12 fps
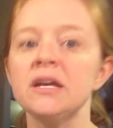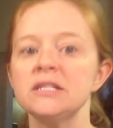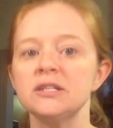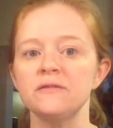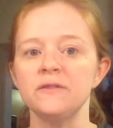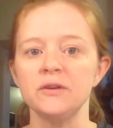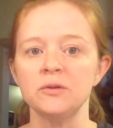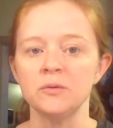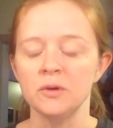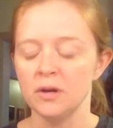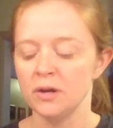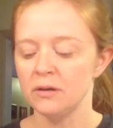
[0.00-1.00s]
so if you
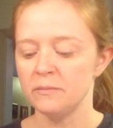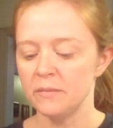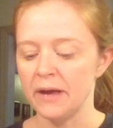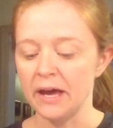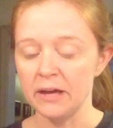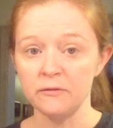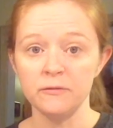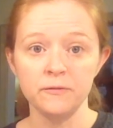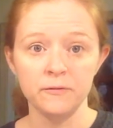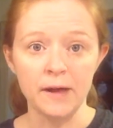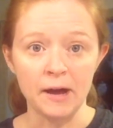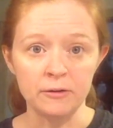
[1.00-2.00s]
add
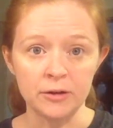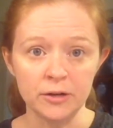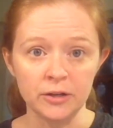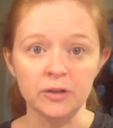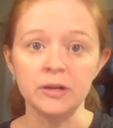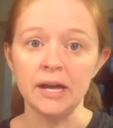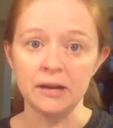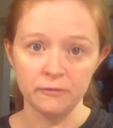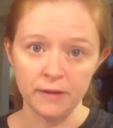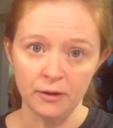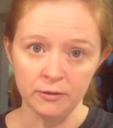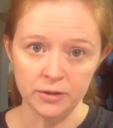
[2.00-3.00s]
flour, you can add
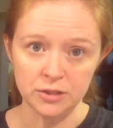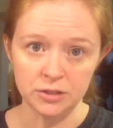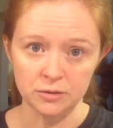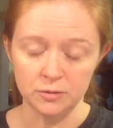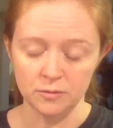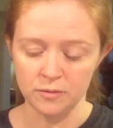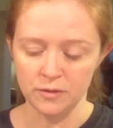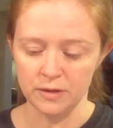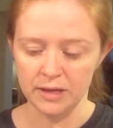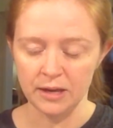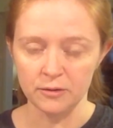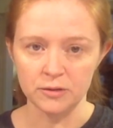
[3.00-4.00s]
flour to
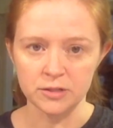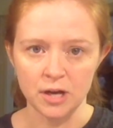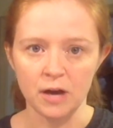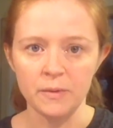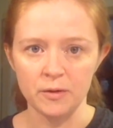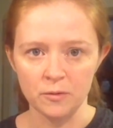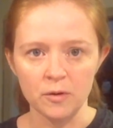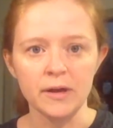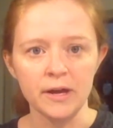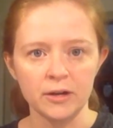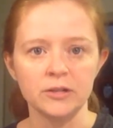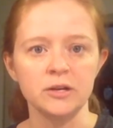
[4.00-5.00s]
the countertop and roll
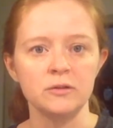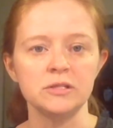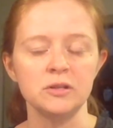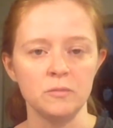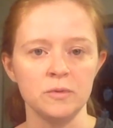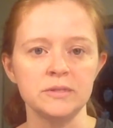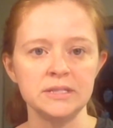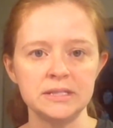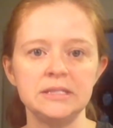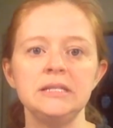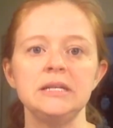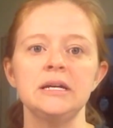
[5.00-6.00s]
out your dough so it won't
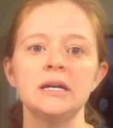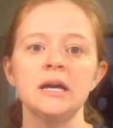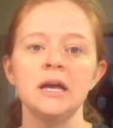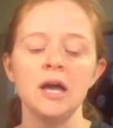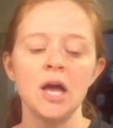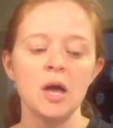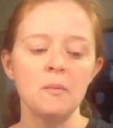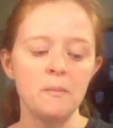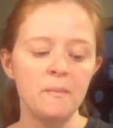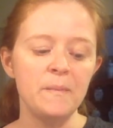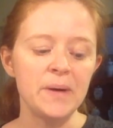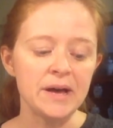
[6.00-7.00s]
stick.
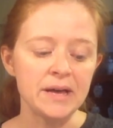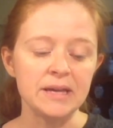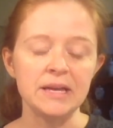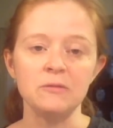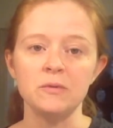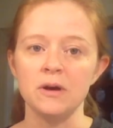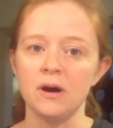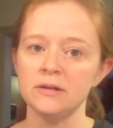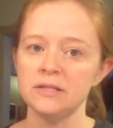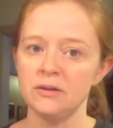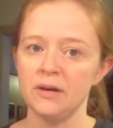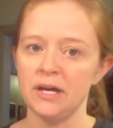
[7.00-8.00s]
But it will
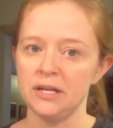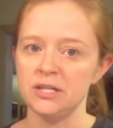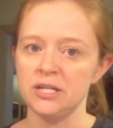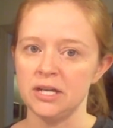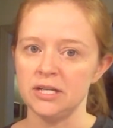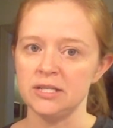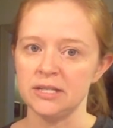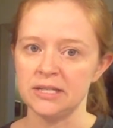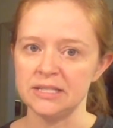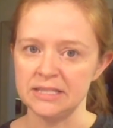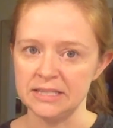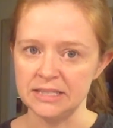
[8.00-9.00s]
also kind of change the
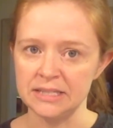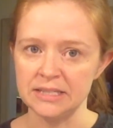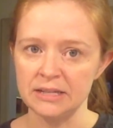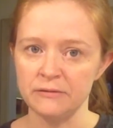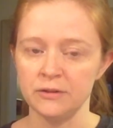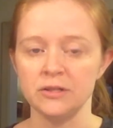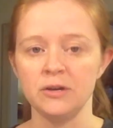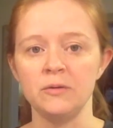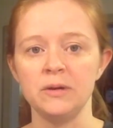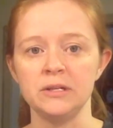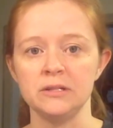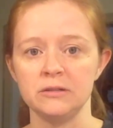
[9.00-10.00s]
consistency of your dough,
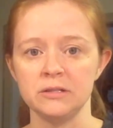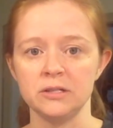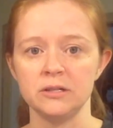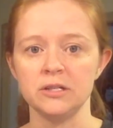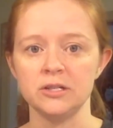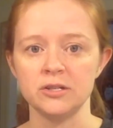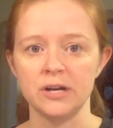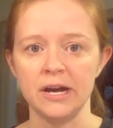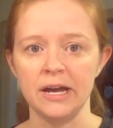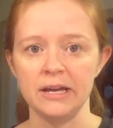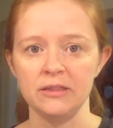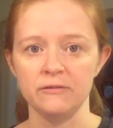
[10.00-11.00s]
and it'll start to
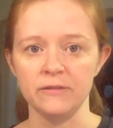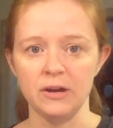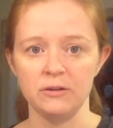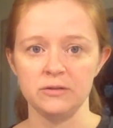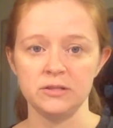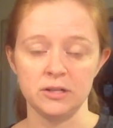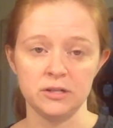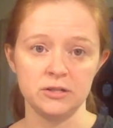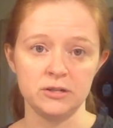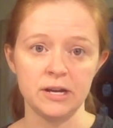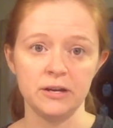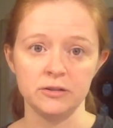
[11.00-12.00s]
dry, the flour will start to
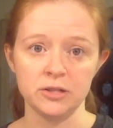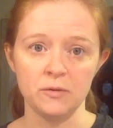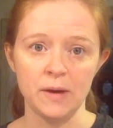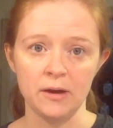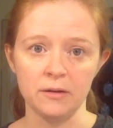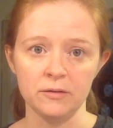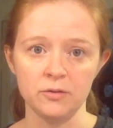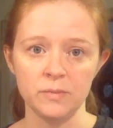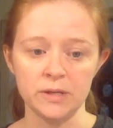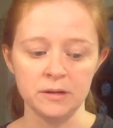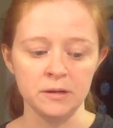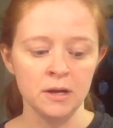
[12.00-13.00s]
dry your dough out a little
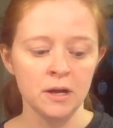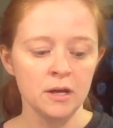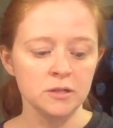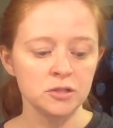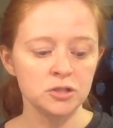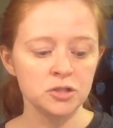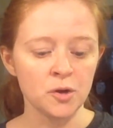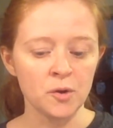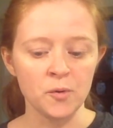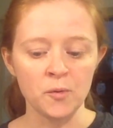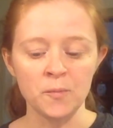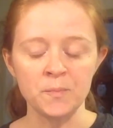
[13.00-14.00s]
bit.
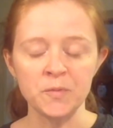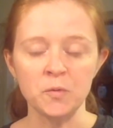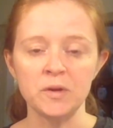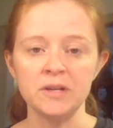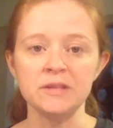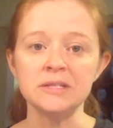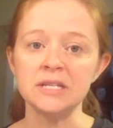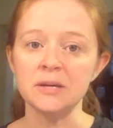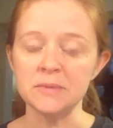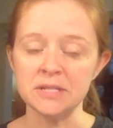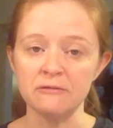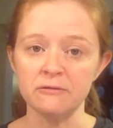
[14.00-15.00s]
So one of the
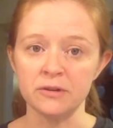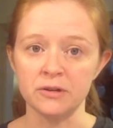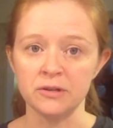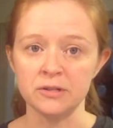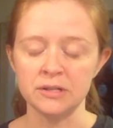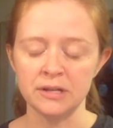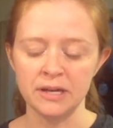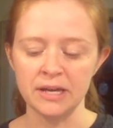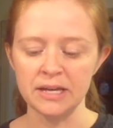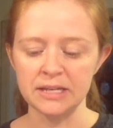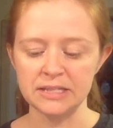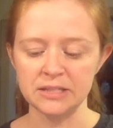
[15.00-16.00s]
tips I've learned
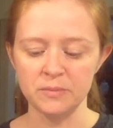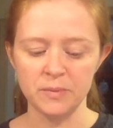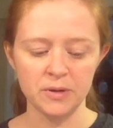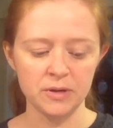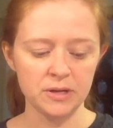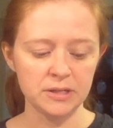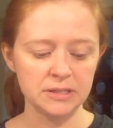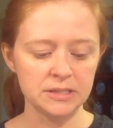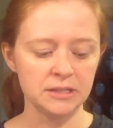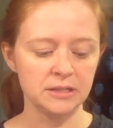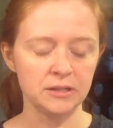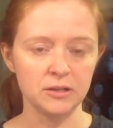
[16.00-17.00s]
is to
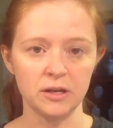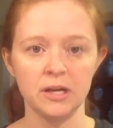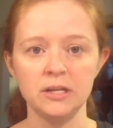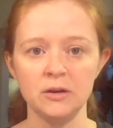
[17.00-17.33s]
put the cookie